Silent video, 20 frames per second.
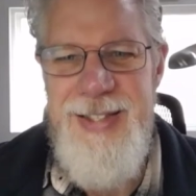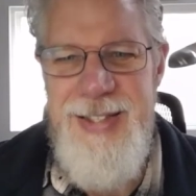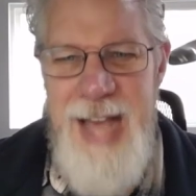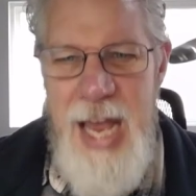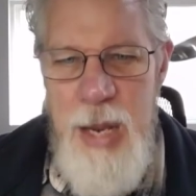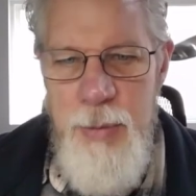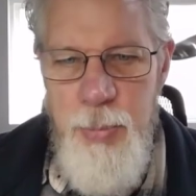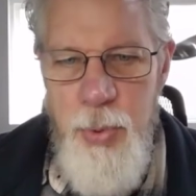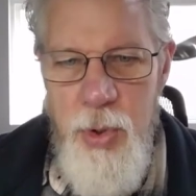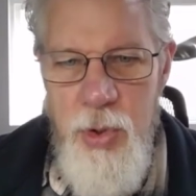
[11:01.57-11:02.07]

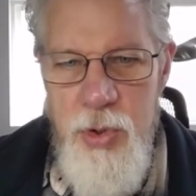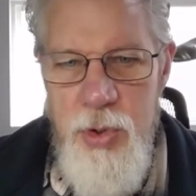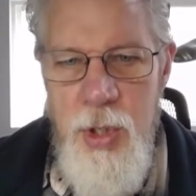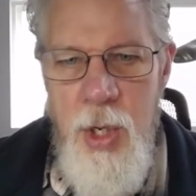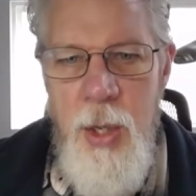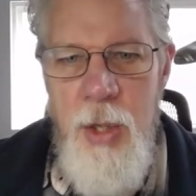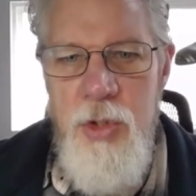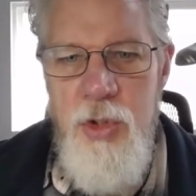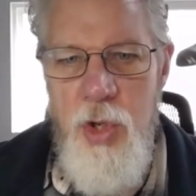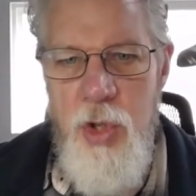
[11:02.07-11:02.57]

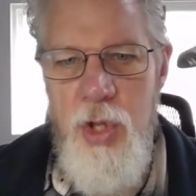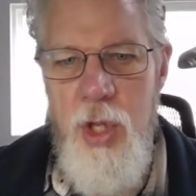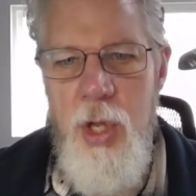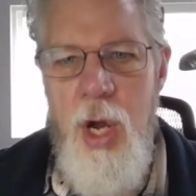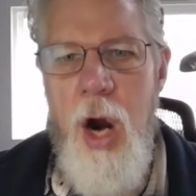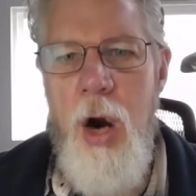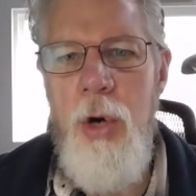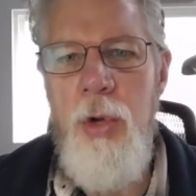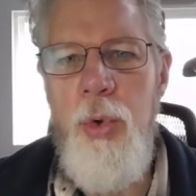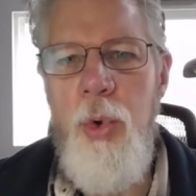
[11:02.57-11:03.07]
disciples so
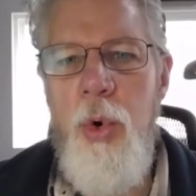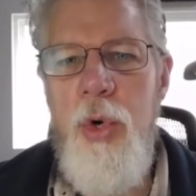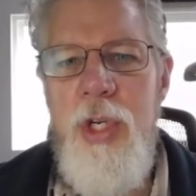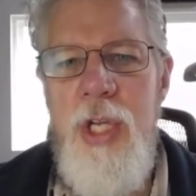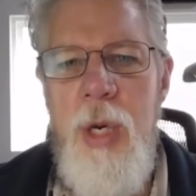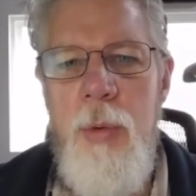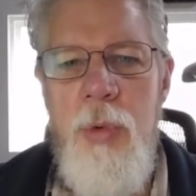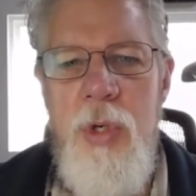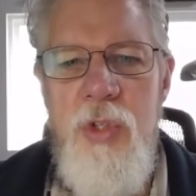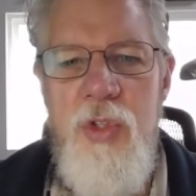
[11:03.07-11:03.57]
that our
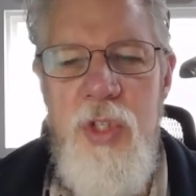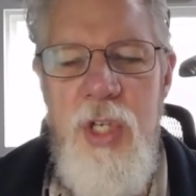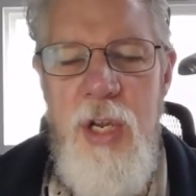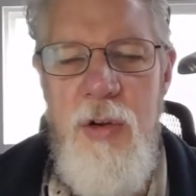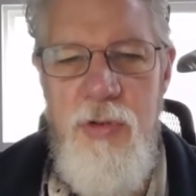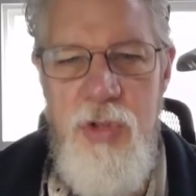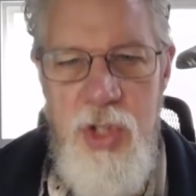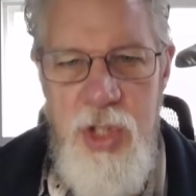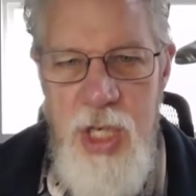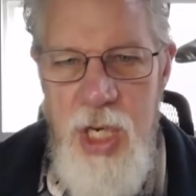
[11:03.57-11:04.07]
Lord can
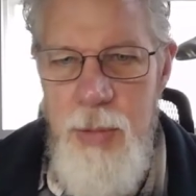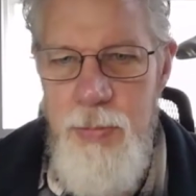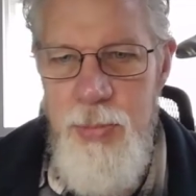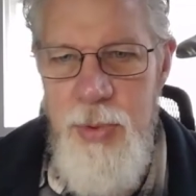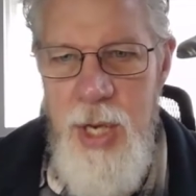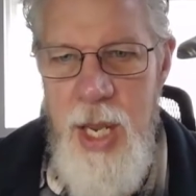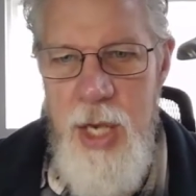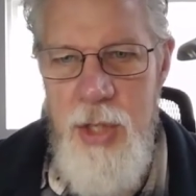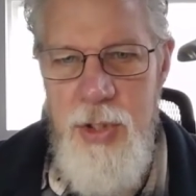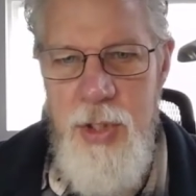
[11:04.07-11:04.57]
receive
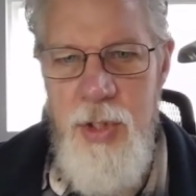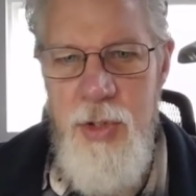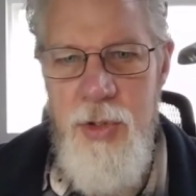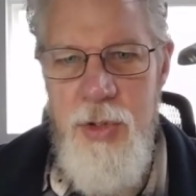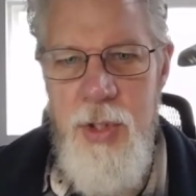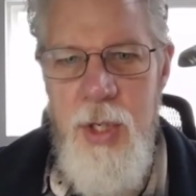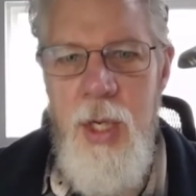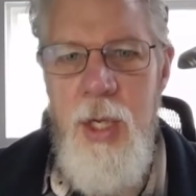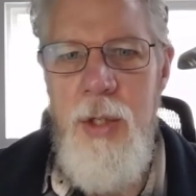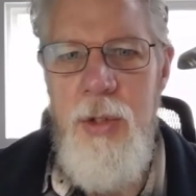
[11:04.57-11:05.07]
sheep
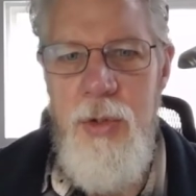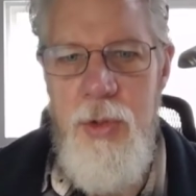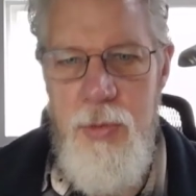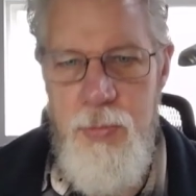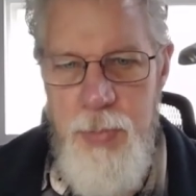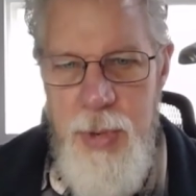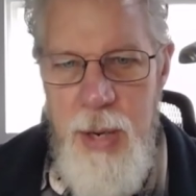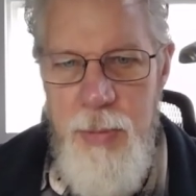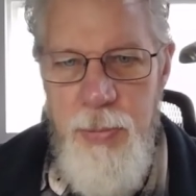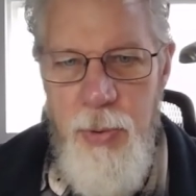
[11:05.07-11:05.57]
nations.
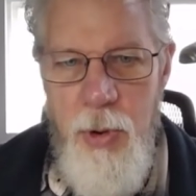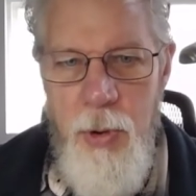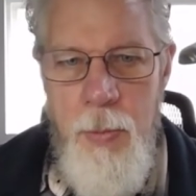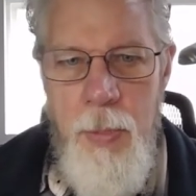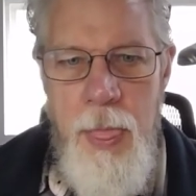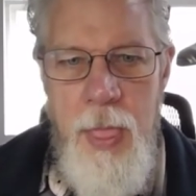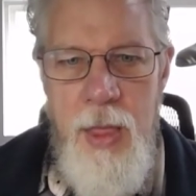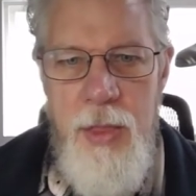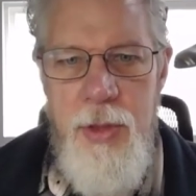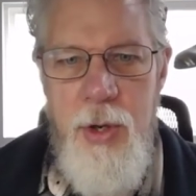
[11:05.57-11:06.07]
It's
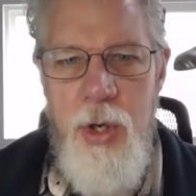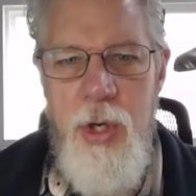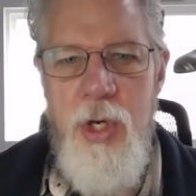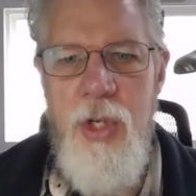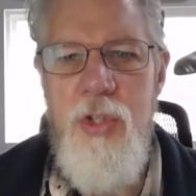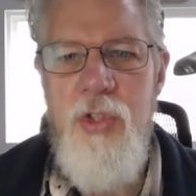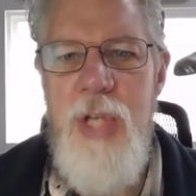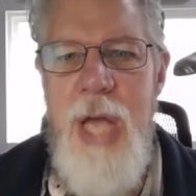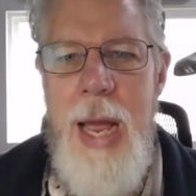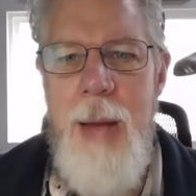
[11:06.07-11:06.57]
people that are
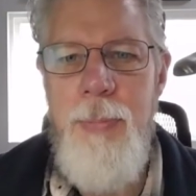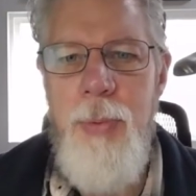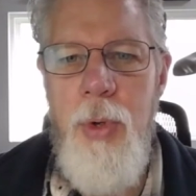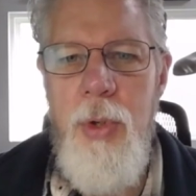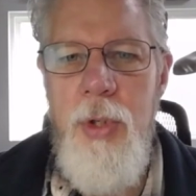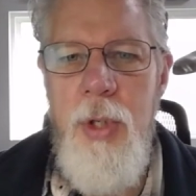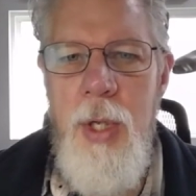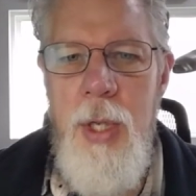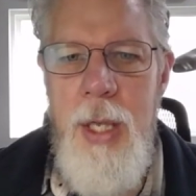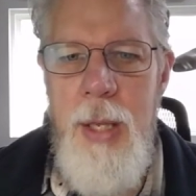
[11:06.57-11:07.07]

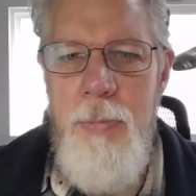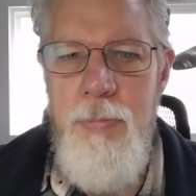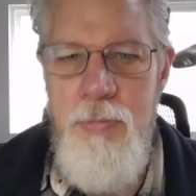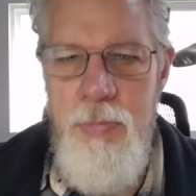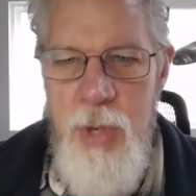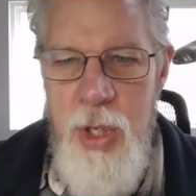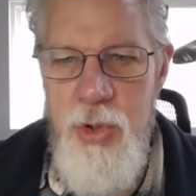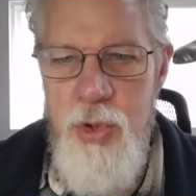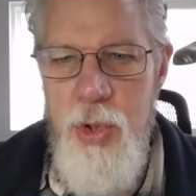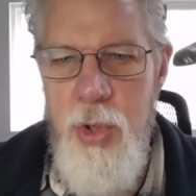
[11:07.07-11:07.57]
discipled,
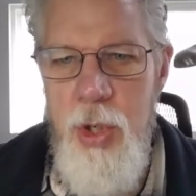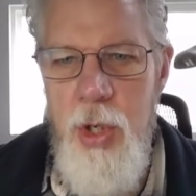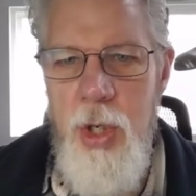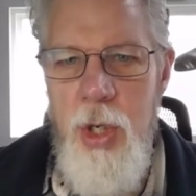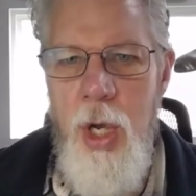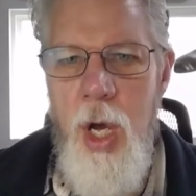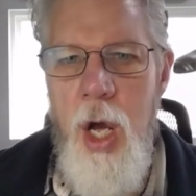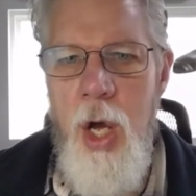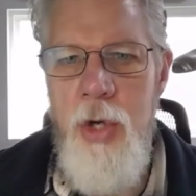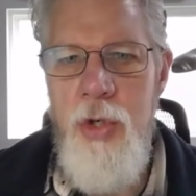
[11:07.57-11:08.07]

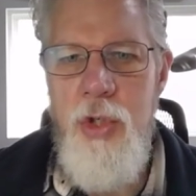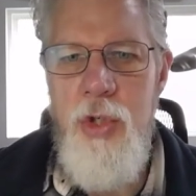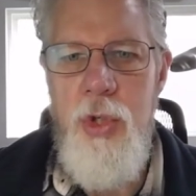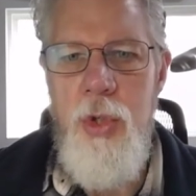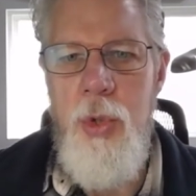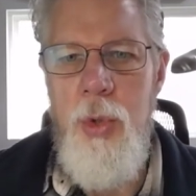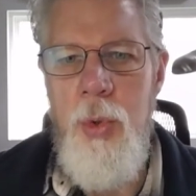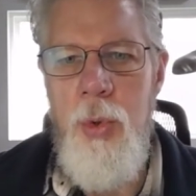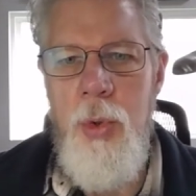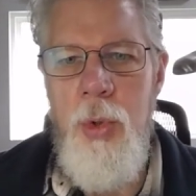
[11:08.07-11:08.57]
mentored
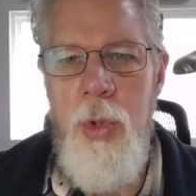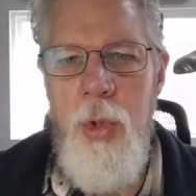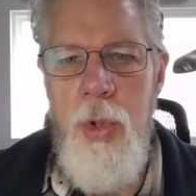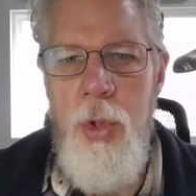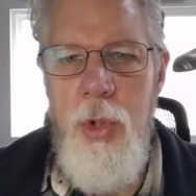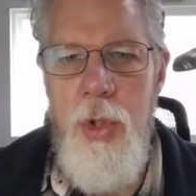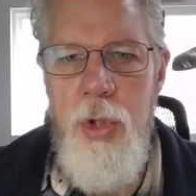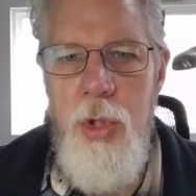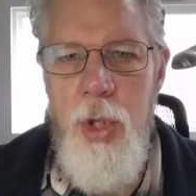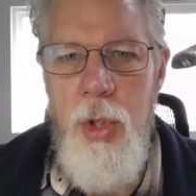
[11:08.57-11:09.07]
unto
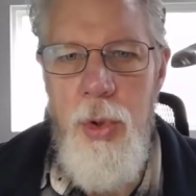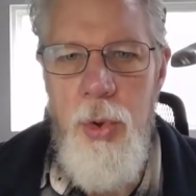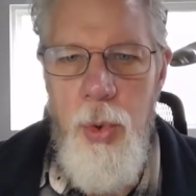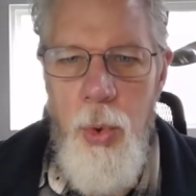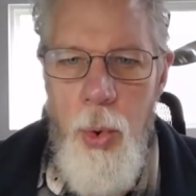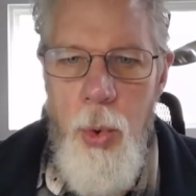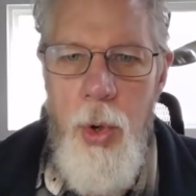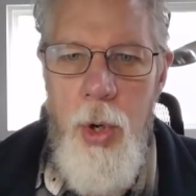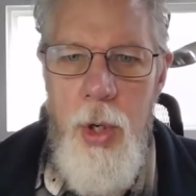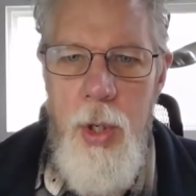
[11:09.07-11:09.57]
the
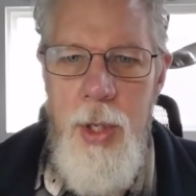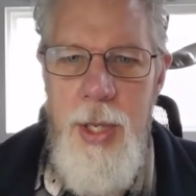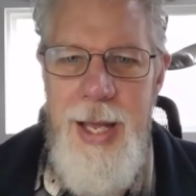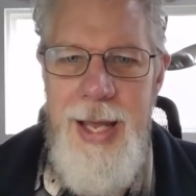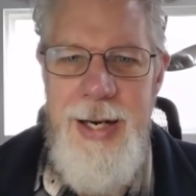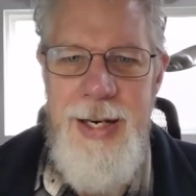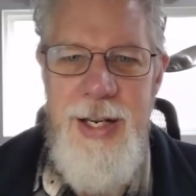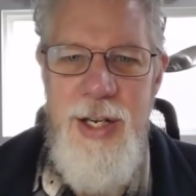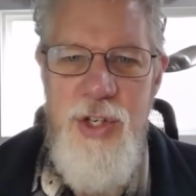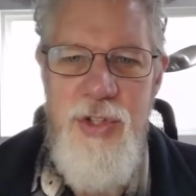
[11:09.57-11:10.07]
Lord
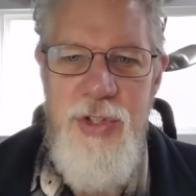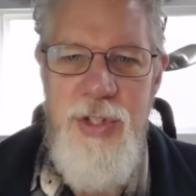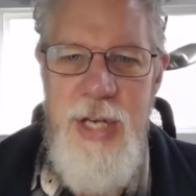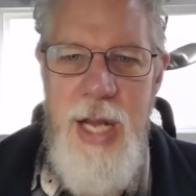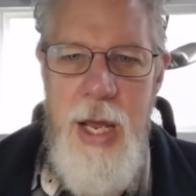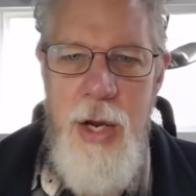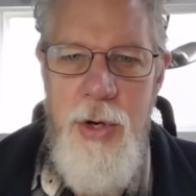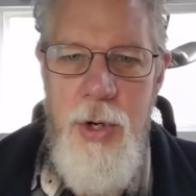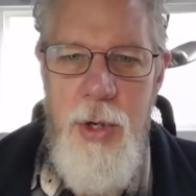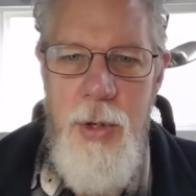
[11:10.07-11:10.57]
and his
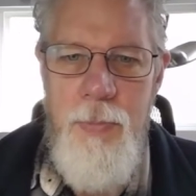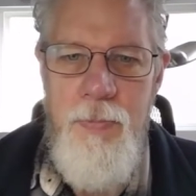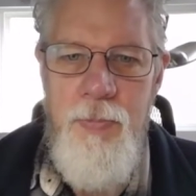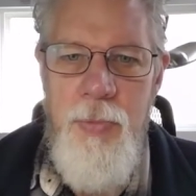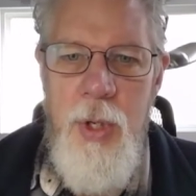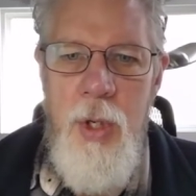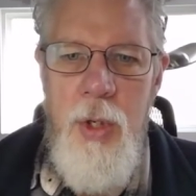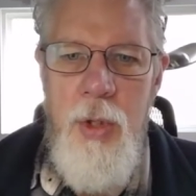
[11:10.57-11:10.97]
standard.